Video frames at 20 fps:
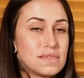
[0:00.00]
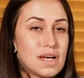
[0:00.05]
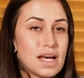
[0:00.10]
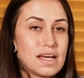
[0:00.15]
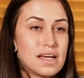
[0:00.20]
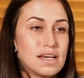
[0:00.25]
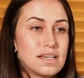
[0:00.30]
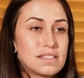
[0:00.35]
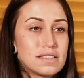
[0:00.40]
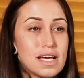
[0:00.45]

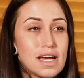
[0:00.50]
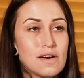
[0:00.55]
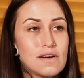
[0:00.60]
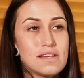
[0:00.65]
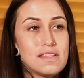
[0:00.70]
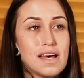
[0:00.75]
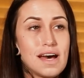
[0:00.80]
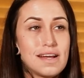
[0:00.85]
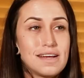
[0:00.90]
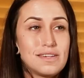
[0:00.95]
I guess,
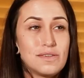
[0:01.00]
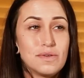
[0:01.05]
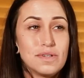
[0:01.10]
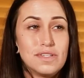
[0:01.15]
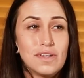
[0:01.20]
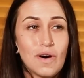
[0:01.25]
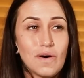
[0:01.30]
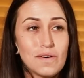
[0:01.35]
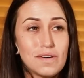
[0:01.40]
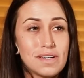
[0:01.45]
carried that into
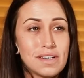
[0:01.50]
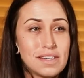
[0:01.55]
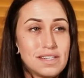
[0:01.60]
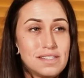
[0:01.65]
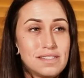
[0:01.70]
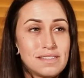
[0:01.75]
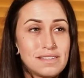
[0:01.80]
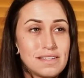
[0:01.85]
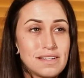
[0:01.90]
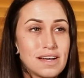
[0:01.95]

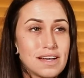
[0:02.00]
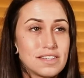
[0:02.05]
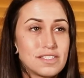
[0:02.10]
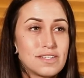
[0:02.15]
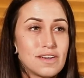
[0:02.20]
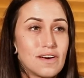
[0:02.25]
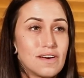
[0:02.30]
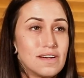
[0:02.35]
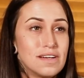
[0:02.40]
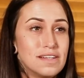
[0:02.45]
adulthood. I
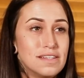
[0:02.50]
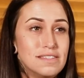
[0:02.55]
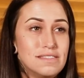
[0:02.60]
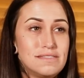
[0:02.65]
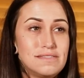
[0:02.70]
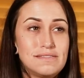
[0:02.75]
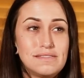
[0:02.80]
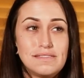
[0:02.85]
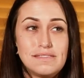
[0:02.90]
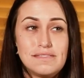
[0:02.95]
started,
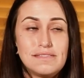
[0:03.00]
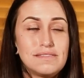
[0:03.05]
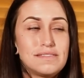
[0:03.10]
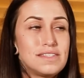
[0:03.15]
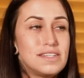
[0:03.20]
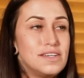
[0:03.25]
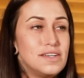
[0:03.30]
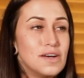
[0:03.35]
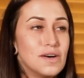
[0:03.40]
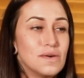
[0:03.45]

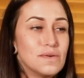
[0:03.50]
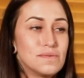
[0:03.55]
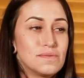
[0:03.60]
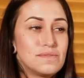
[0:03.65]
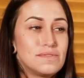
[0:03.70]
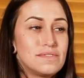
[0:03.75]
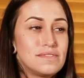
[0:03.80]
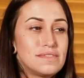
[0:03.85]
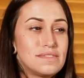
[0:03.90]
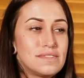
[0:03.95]
you know,
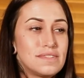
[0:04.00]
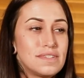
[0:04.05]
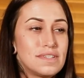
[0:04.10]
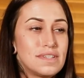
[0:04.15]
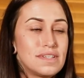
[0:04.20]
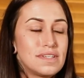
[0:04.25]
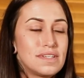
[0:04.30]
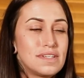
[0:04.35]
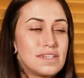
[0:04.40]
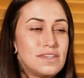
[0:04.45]

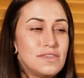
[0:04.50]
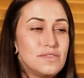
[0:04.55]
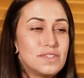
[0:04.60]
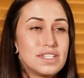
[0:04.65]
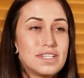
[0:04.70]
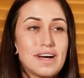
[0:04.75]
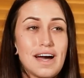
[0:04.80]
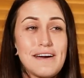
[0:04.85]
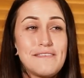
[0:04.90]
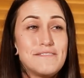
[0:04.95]

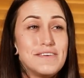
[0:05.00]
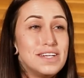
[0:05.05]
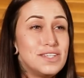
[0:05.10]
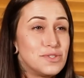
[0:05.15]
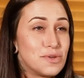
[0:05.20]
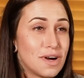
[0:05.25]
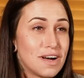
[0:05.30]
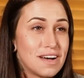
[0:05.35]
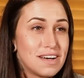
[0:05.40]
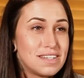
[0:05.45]
using IV
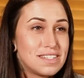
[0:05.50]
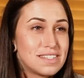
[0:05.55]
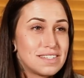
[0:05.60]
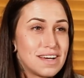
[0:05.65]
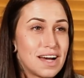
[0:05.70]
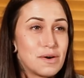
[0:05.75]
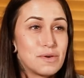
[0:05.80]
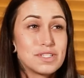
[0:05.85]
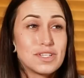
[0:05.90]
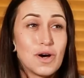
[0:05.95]

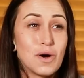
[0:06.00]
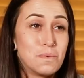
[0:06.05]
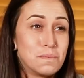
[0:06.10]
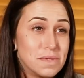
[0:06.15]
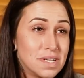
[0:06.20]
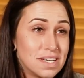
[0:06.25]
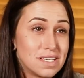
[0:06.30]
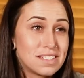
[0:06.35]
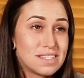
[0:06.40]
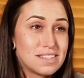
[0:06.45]
drugs. I was
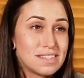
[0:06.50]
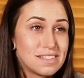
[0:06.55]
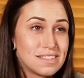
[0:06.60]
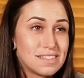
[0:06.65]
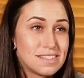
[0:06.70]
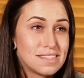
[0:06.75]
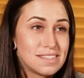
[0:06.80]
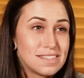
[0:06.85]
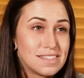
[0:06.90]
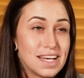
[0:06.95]
homeless
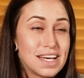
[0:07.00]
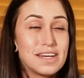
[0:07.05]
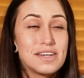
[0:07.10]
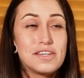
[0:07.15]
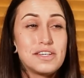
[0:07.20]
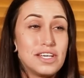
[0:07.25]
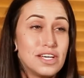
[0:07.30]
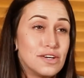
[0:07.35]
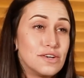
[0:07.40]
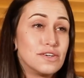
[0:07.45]
like
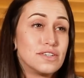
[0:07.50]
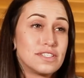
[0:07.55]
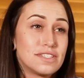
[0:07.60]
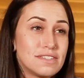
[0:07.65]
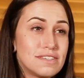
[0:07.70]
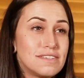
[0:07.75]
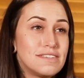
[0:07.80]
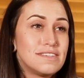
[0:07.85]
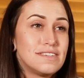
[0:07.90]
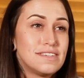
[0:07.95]
years.